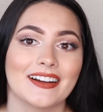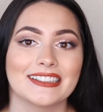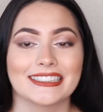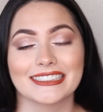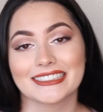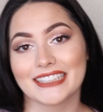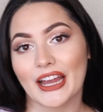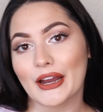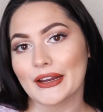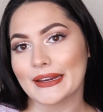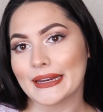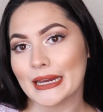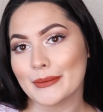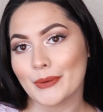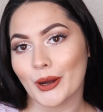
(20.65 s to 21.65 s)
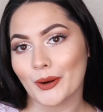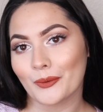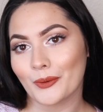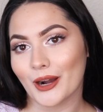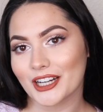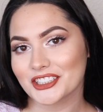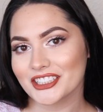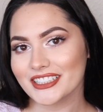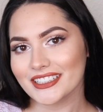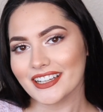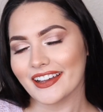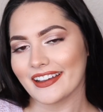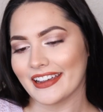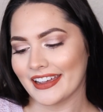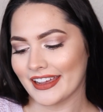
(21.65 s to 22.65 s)
just keep on watching
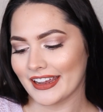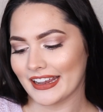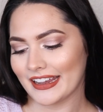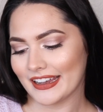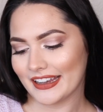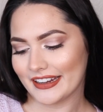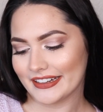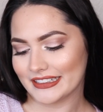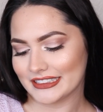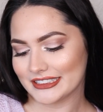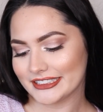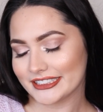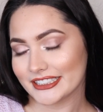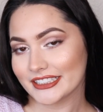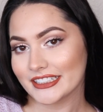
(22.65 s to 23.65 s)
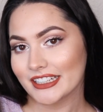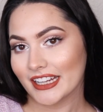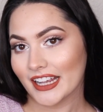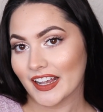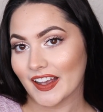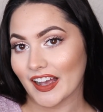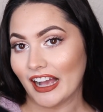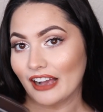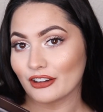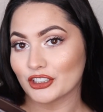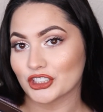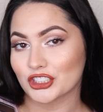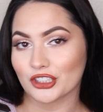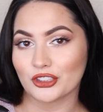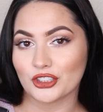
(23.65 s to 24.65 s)
and I will
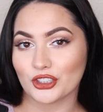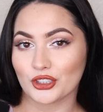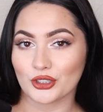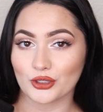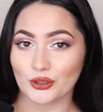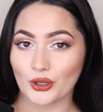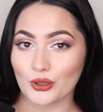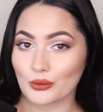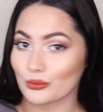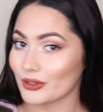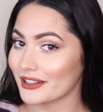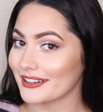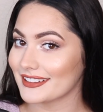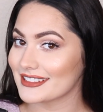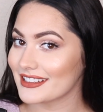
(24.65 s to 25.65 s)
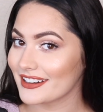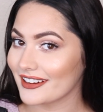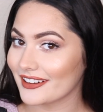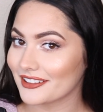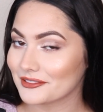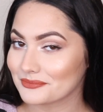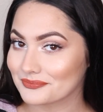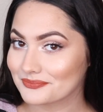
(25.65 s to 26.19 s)
show you what is in here.